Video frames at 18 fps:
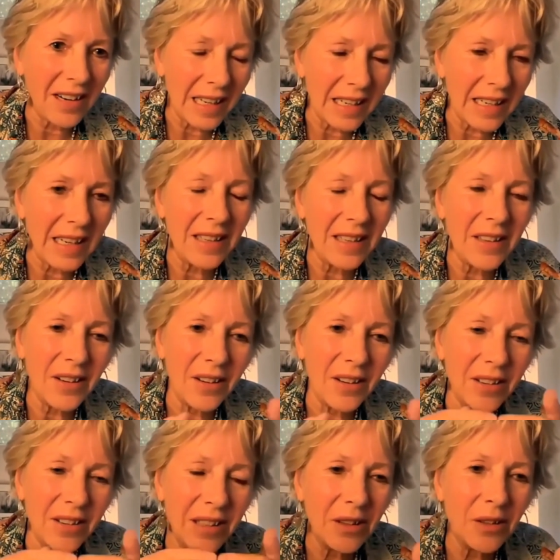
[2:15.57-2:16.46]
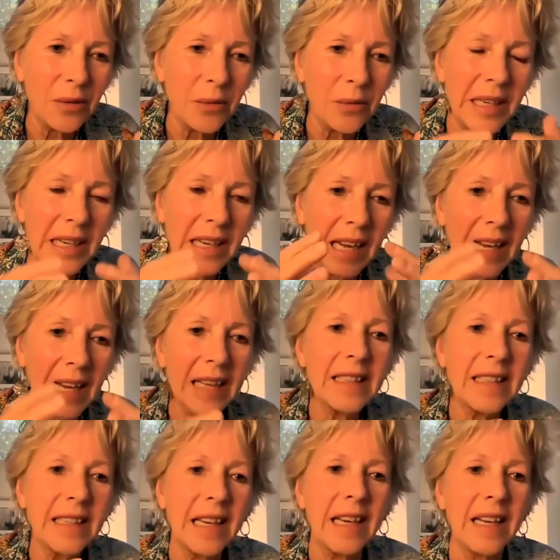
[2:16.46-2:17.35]
And I thought, we
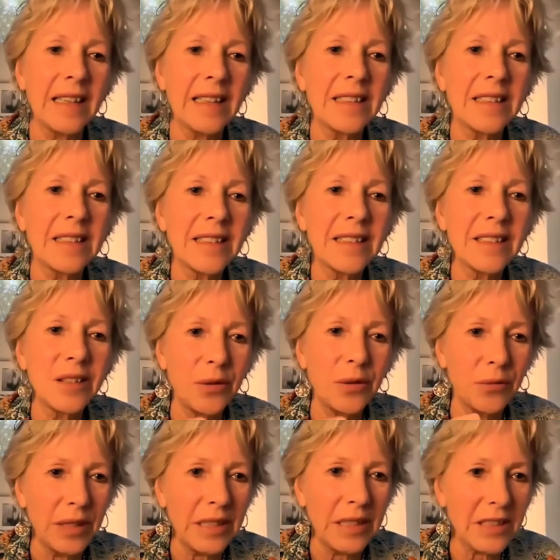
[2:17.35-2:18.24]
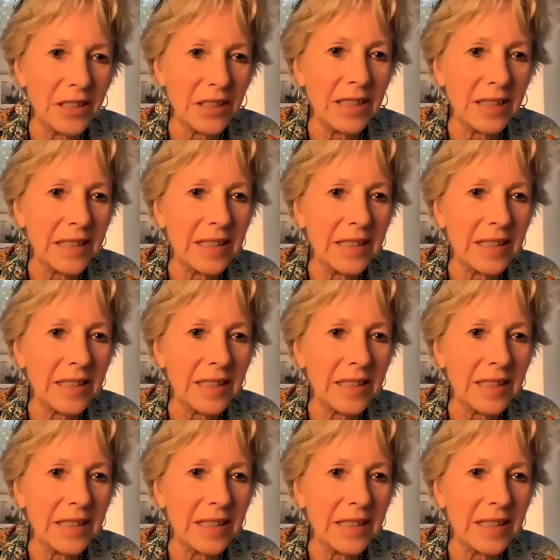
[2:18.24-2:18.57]
can't get too rigid.